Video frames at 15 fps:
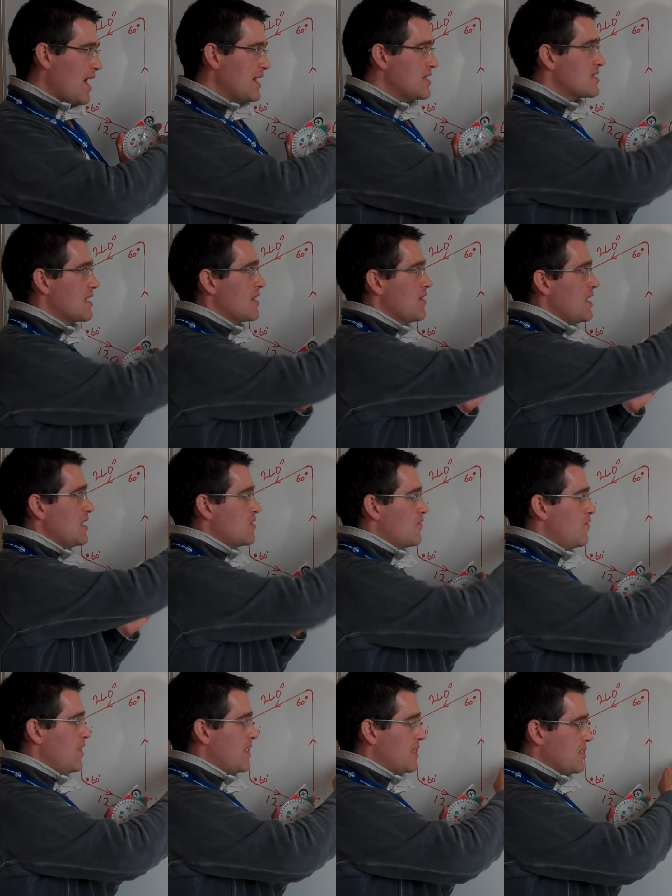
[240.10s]
writing
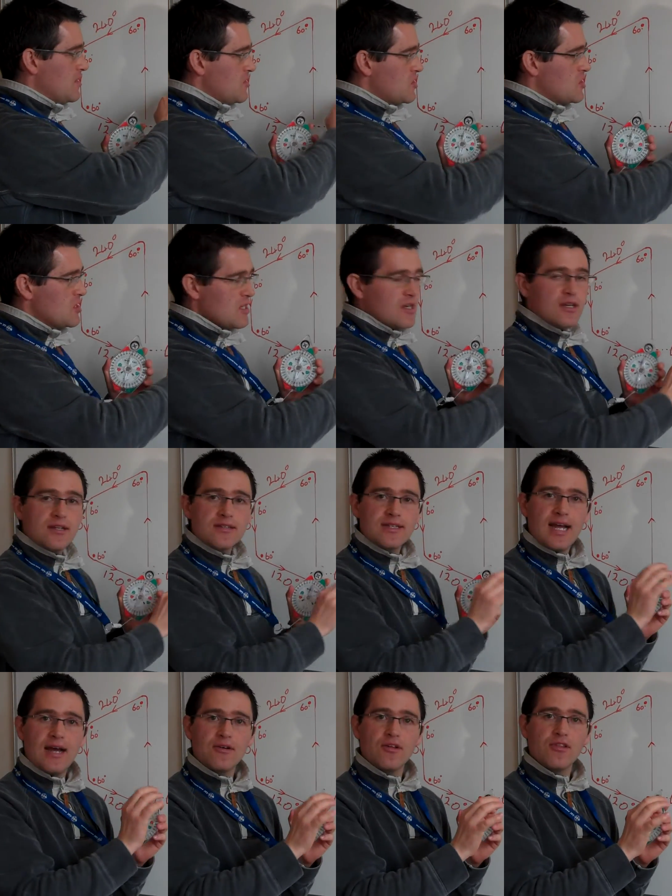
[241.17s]
these figures
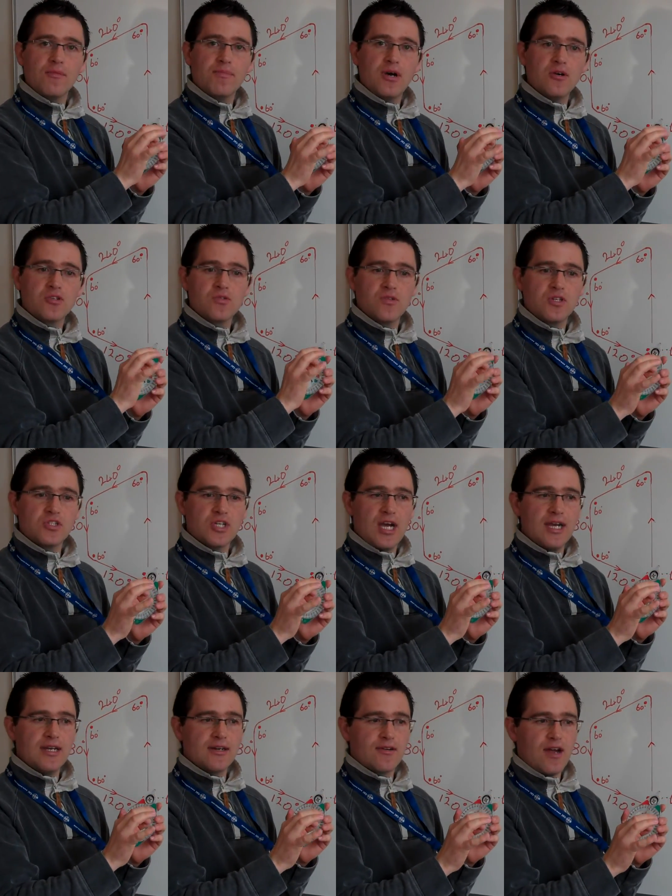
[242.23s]
down on the boat with a
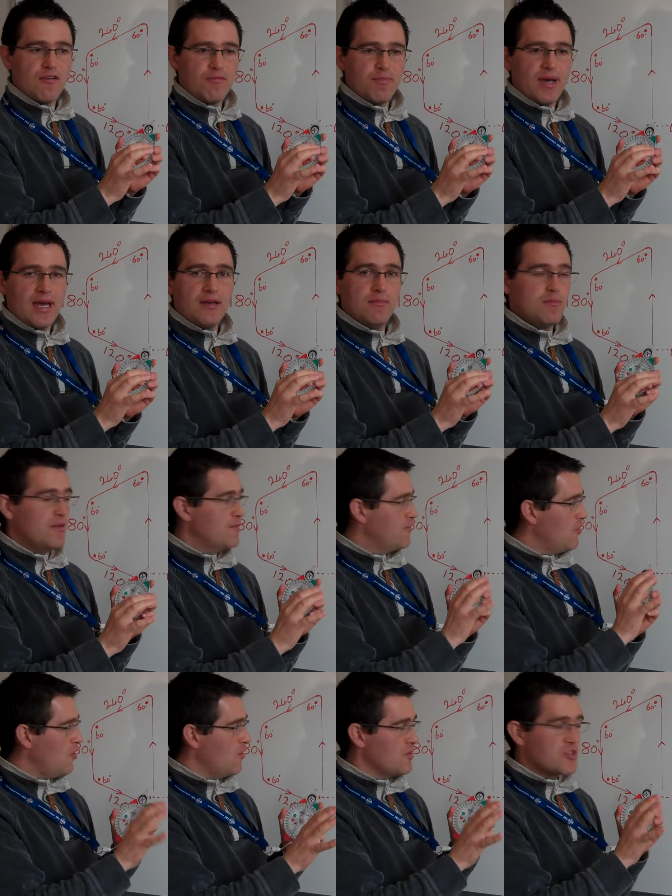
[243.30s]
chinagraph pen
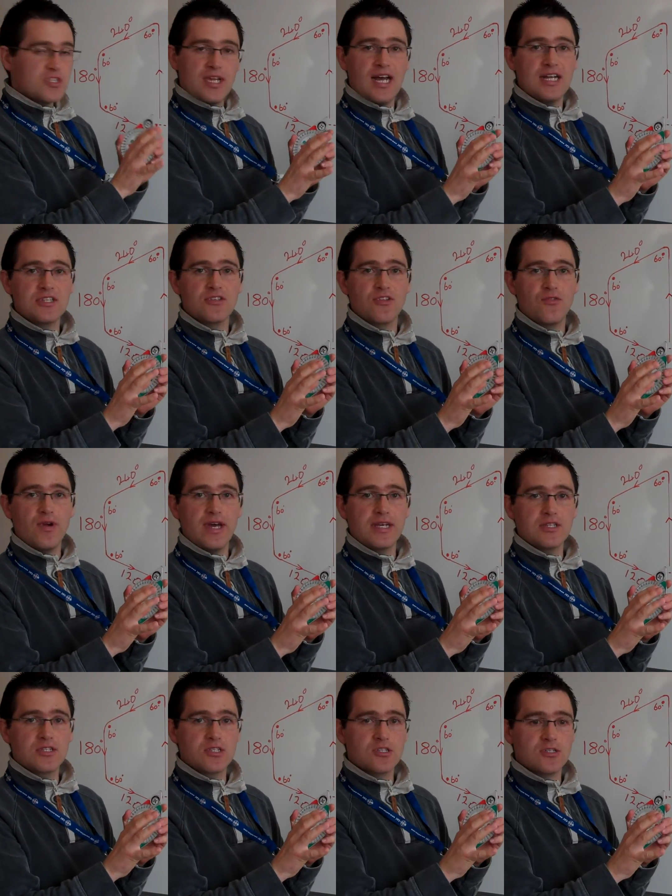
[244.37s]
before the start of the
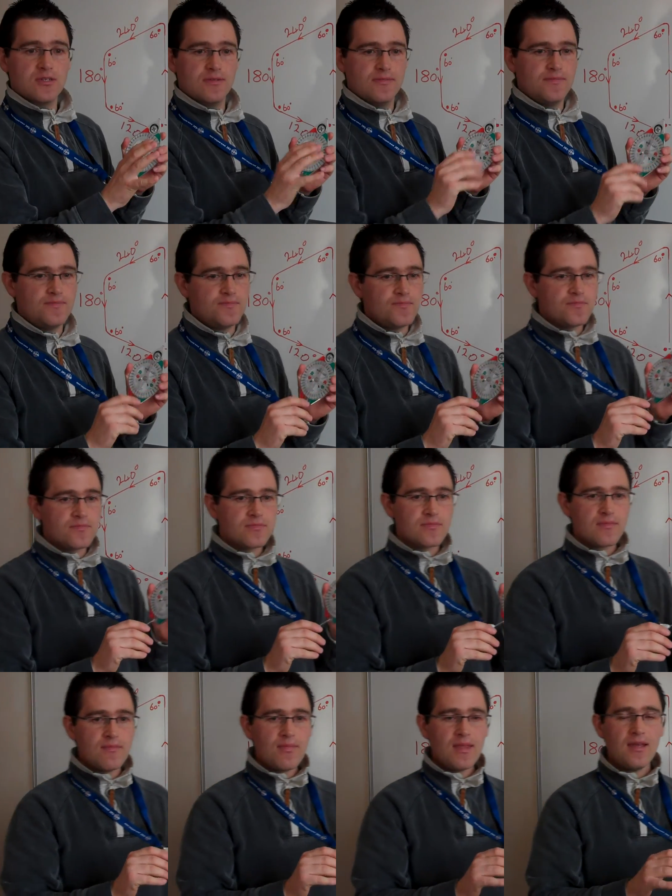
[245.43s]
race.
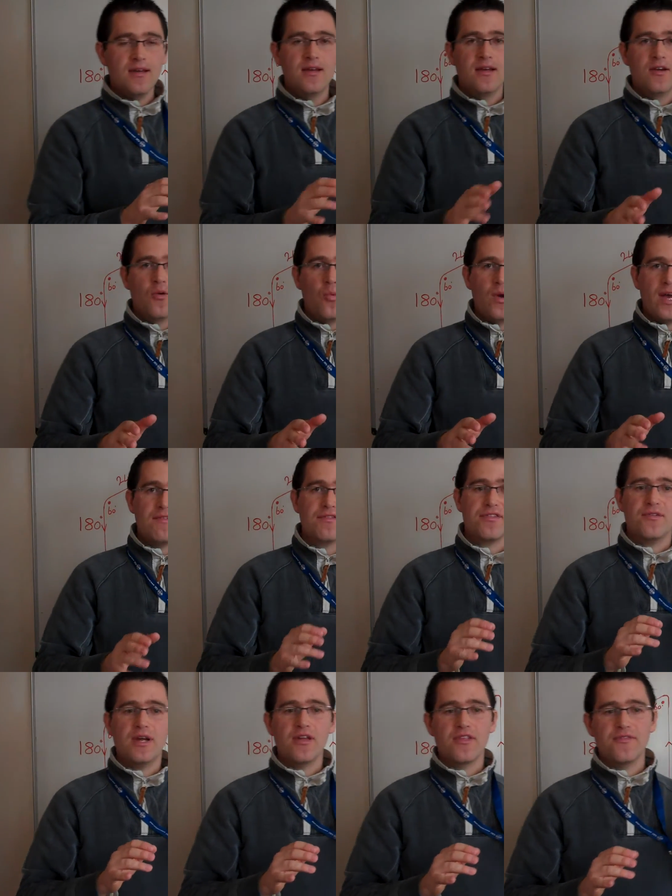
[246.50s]
We have
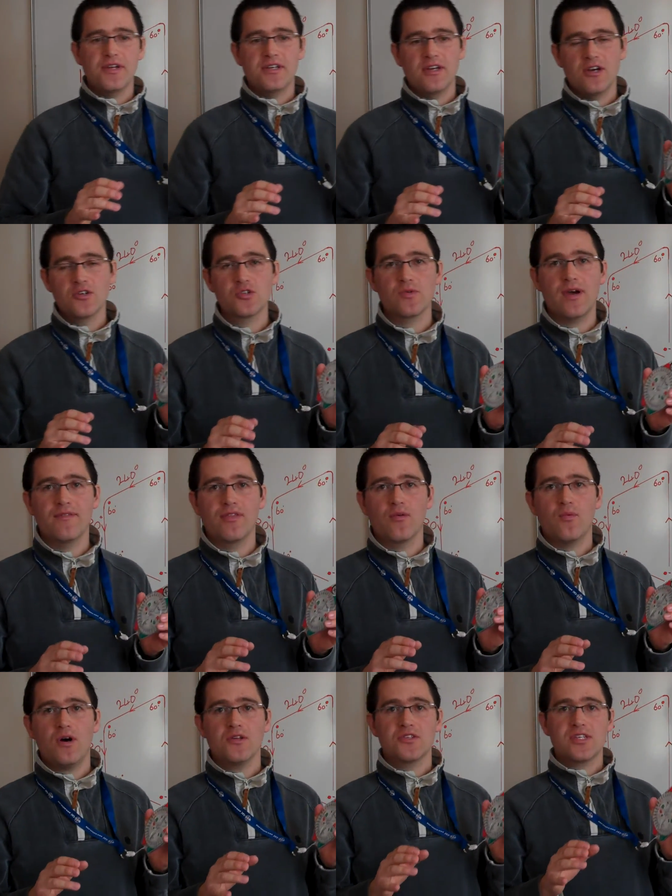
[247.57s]
three other videos. We have the
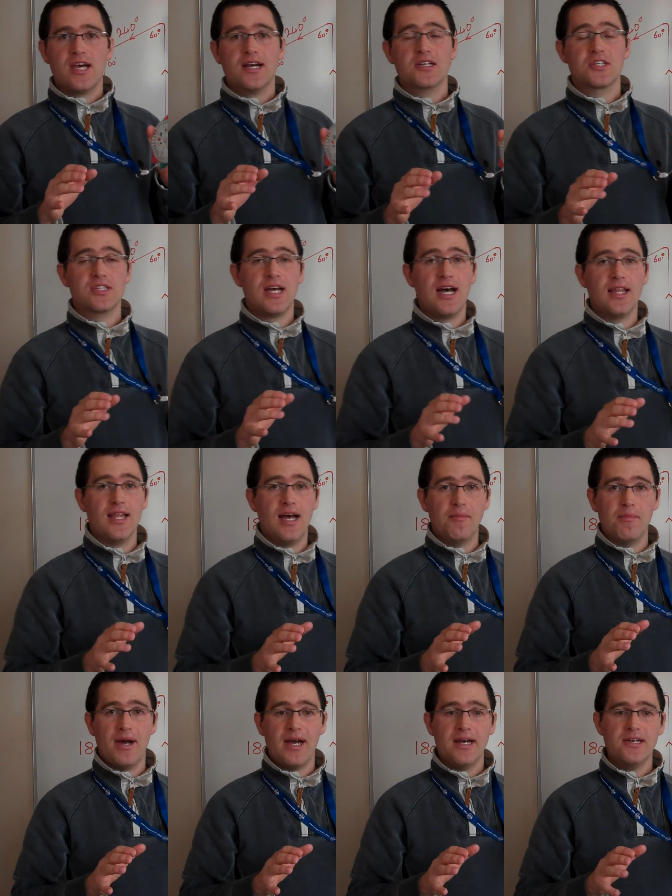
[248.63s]
WOT-TAC start
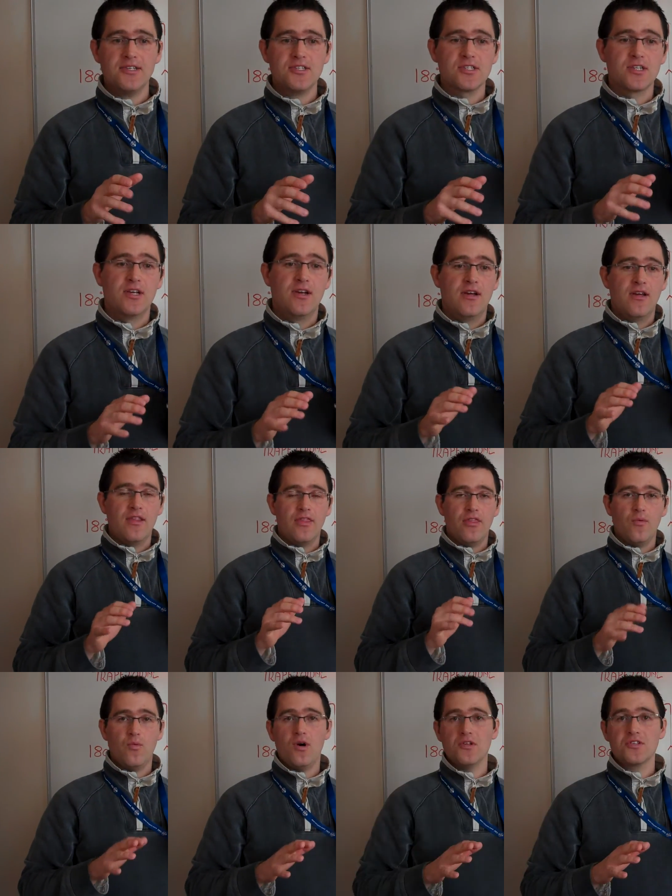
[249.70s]
line bias,
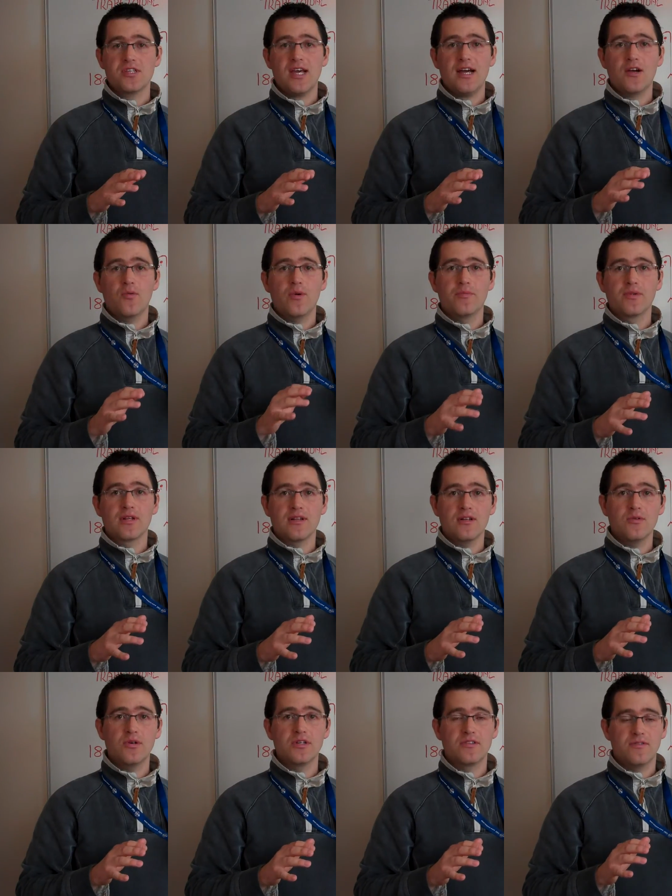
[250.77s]
the WOT-TAC windward
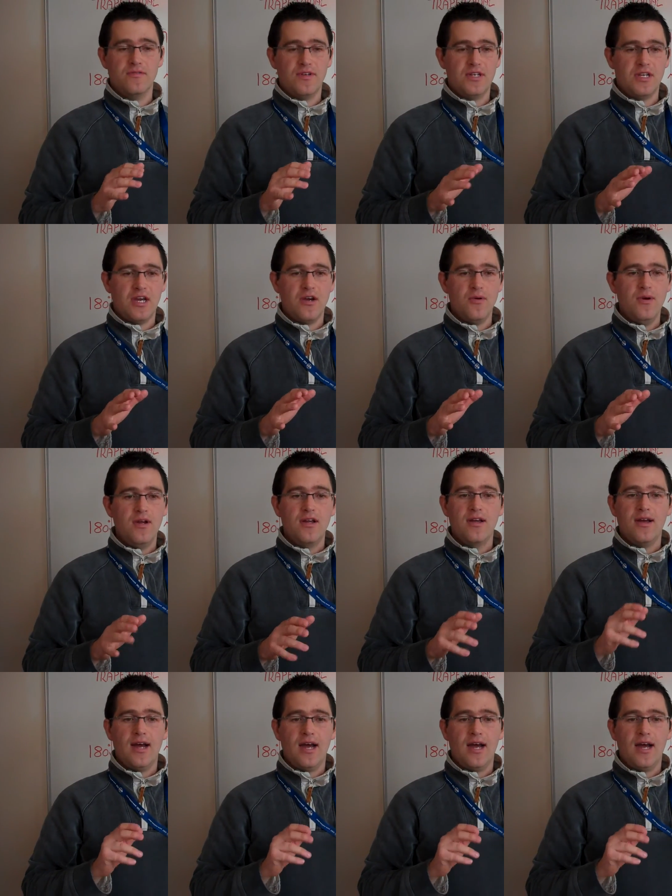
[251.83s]
leeward video,